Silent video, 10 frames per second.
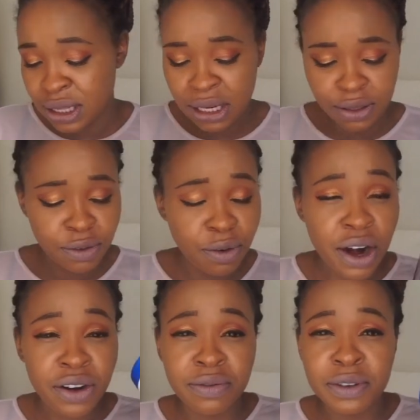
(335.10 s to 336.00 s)
The
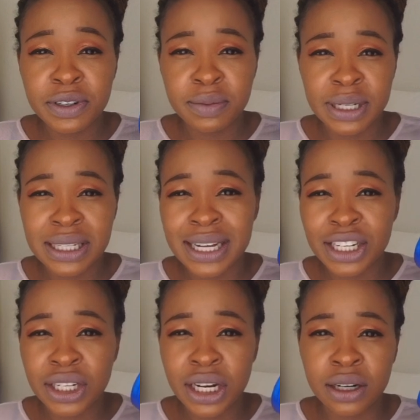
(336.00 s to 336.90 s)
450 mils is
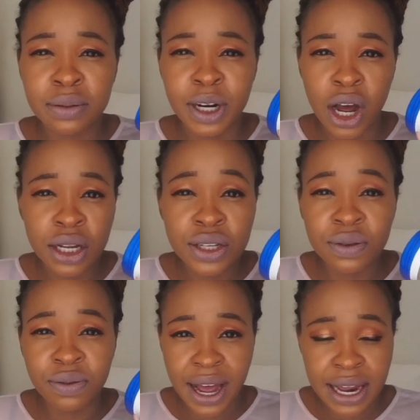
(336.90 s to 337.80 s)
actually a little bit hard to
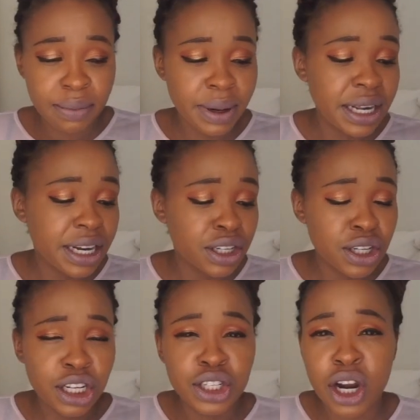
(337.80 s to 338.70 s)
find, but
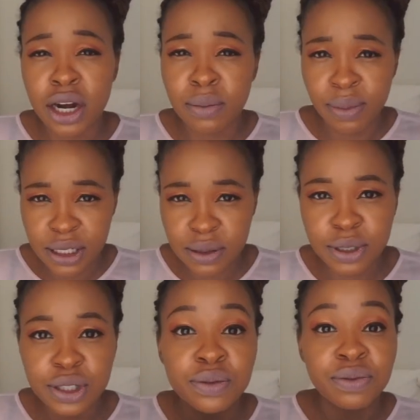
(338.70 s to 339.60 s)
it's not impossible
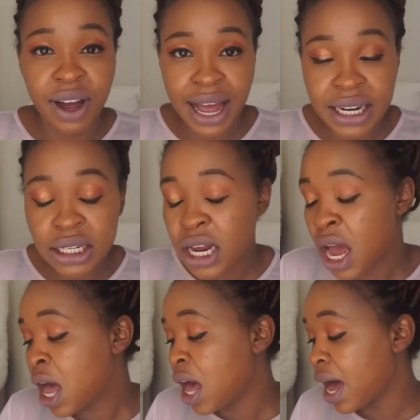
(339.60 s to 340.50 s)
to find.
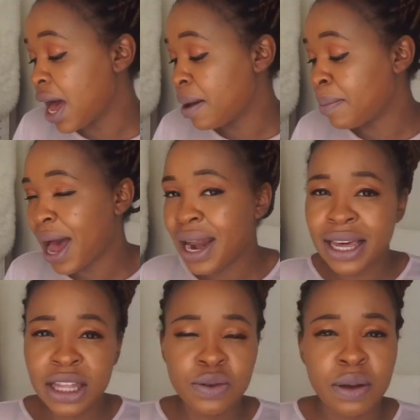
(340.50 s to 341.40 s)
I
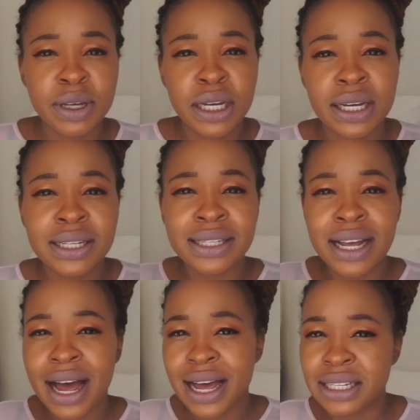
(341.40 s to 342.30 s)
like this one because
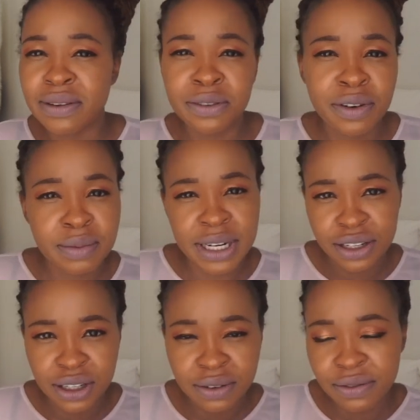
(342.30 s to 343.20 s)
I suffer from
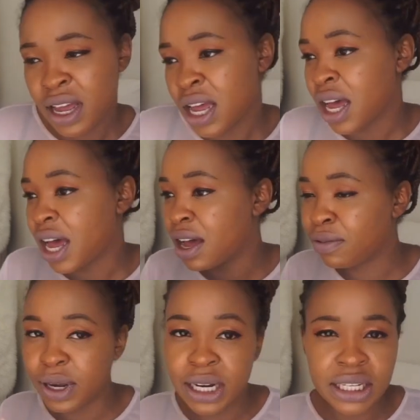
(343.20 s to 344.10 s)
dandruff. I have
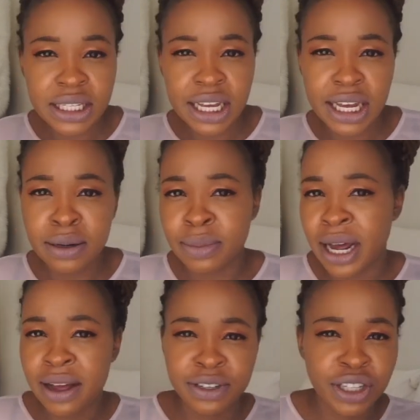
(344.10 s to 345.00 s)
oily skin, but I
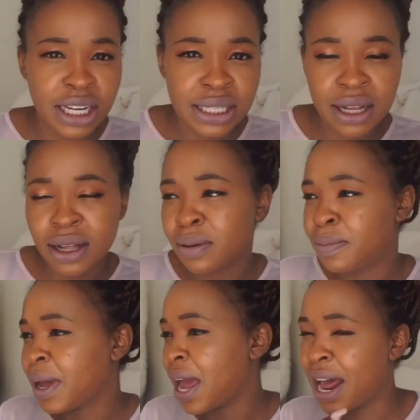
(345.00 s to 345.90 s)
have a dry scalp
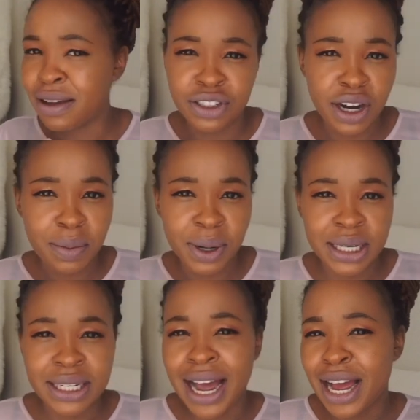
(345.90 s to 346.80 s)
and I have a dry
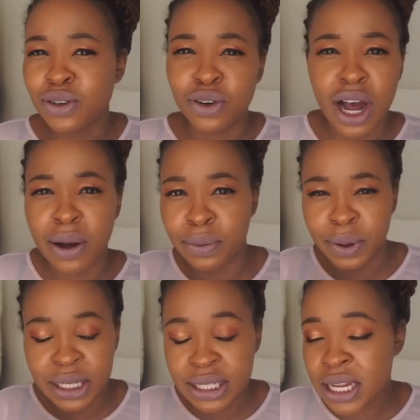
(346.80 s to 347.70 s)
body. I don't know how it
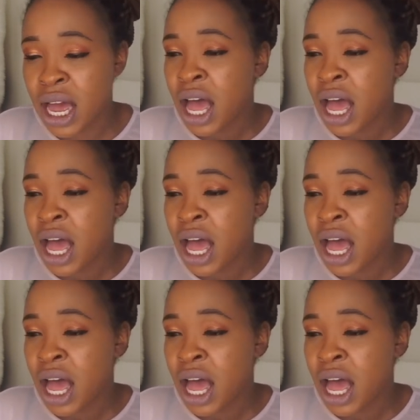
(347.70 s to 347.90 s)
works.